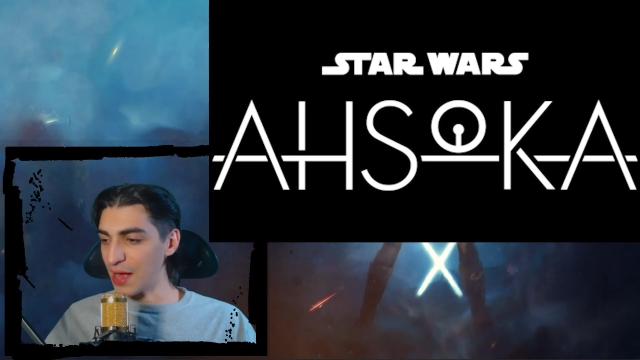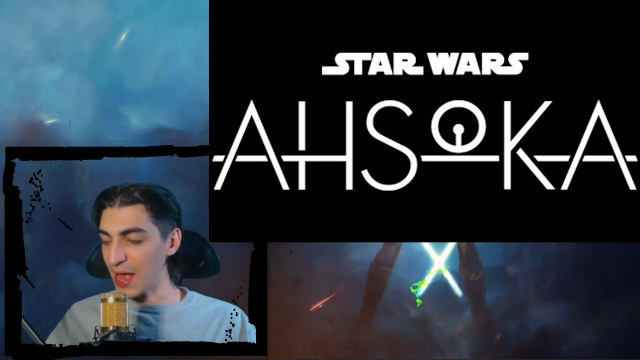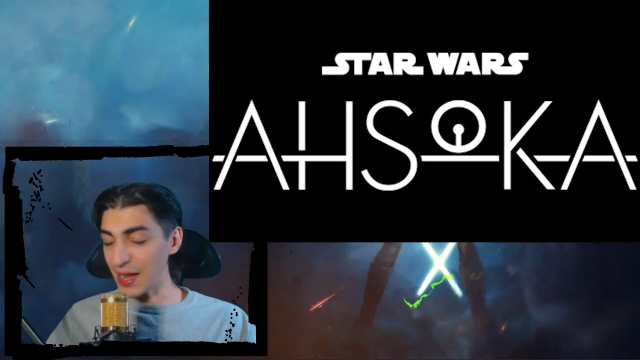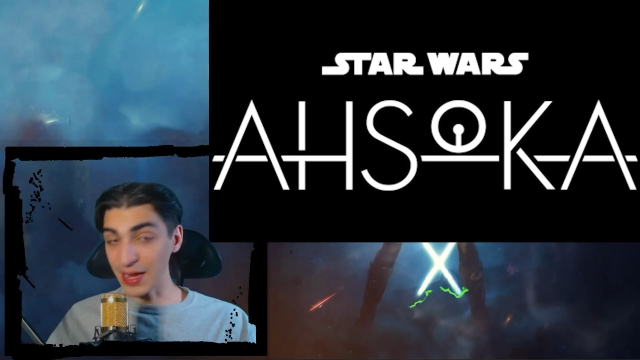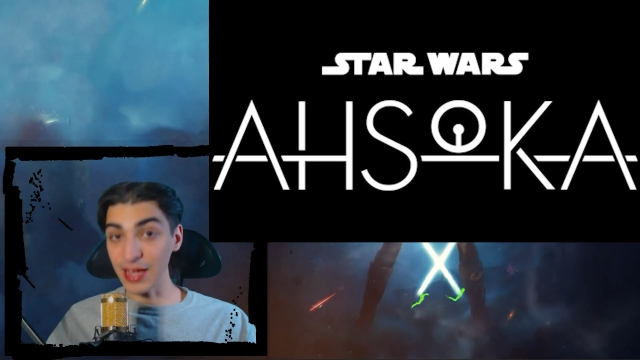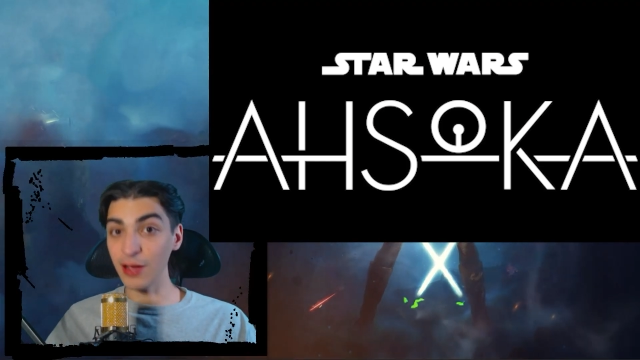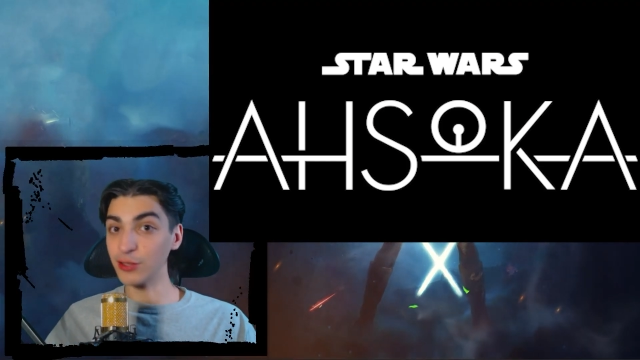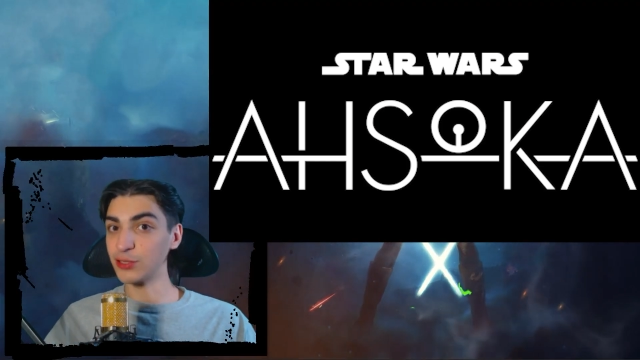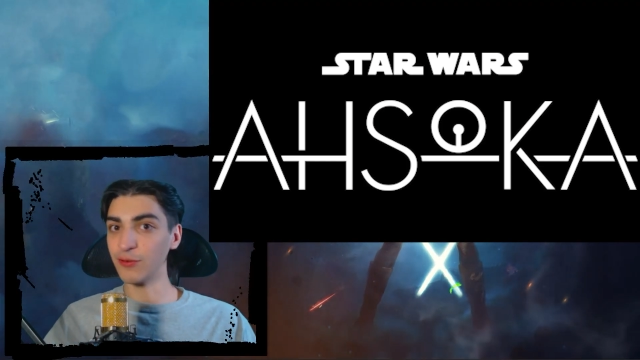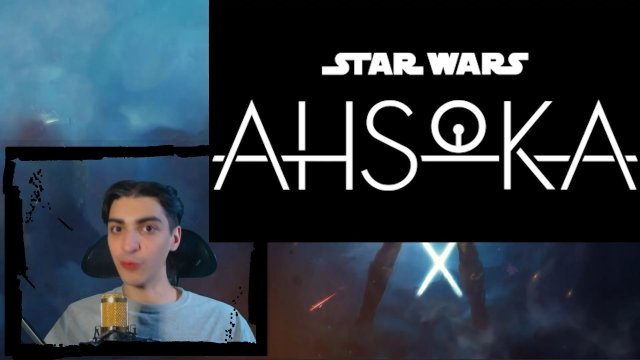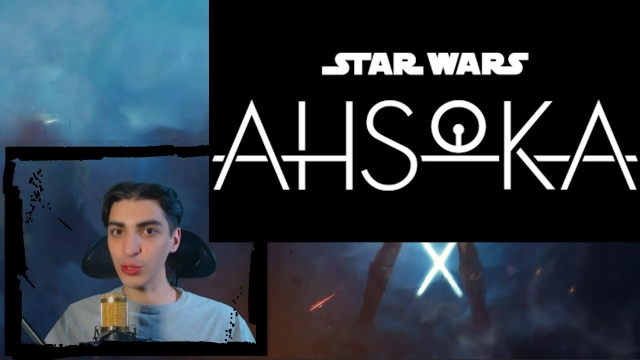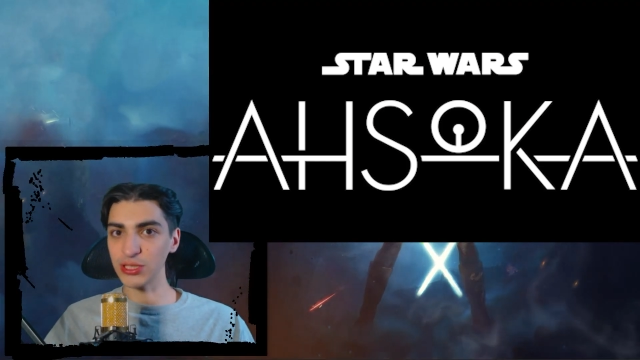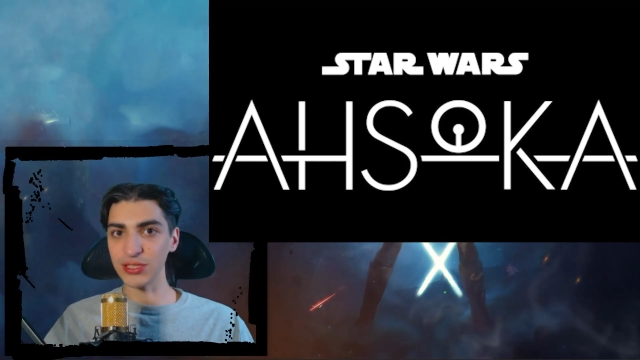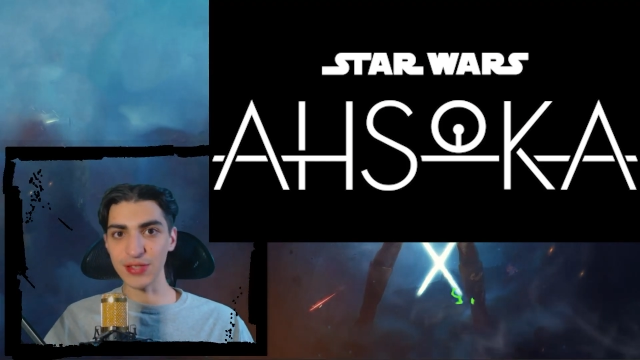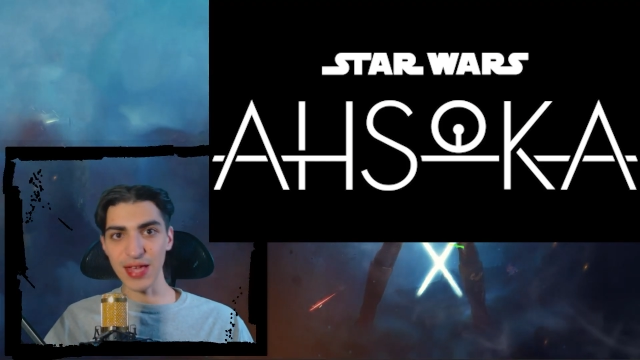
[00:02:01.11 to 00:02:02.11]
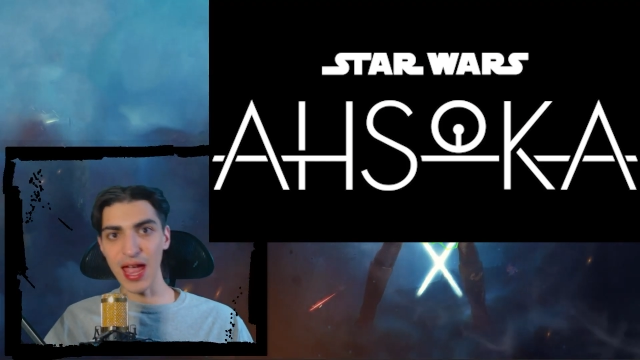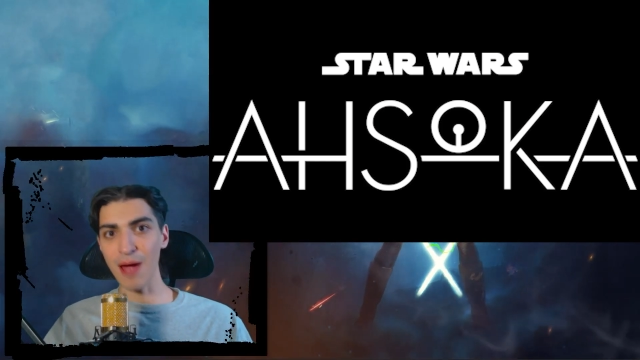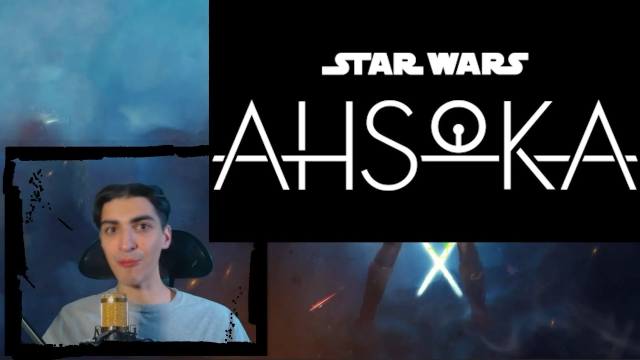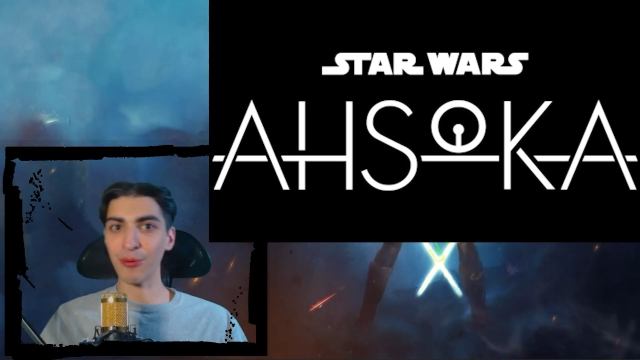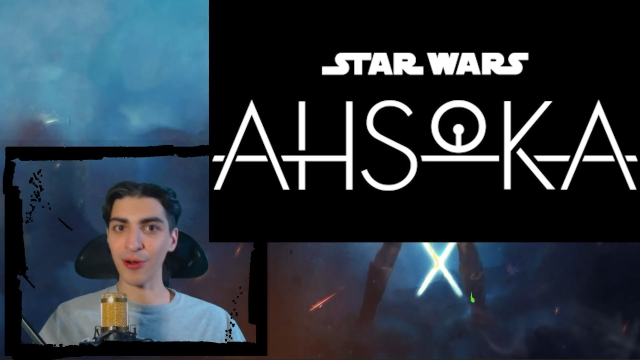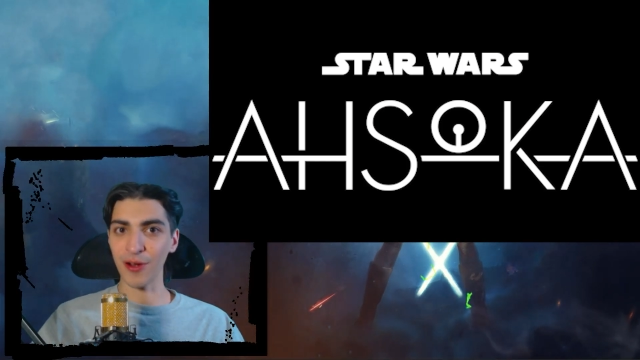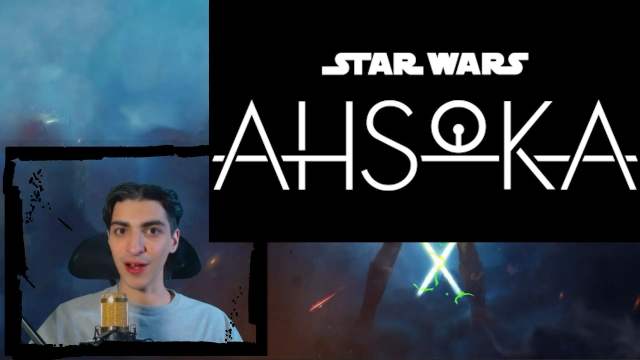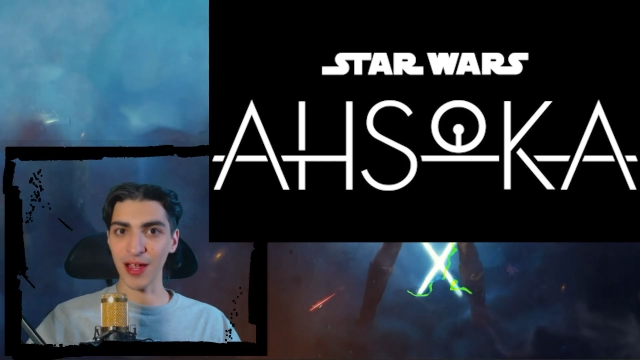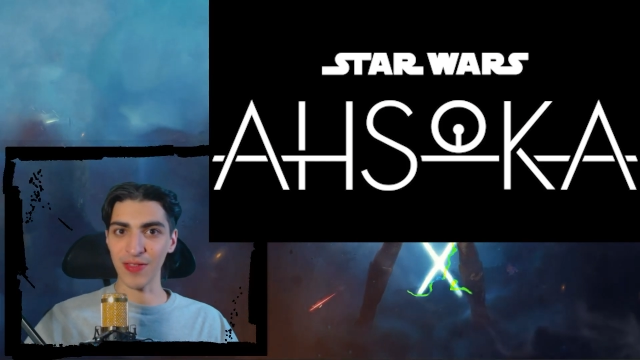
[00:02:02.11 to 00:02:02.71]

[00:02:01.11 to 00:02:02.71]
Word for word: And he also voices the Emperor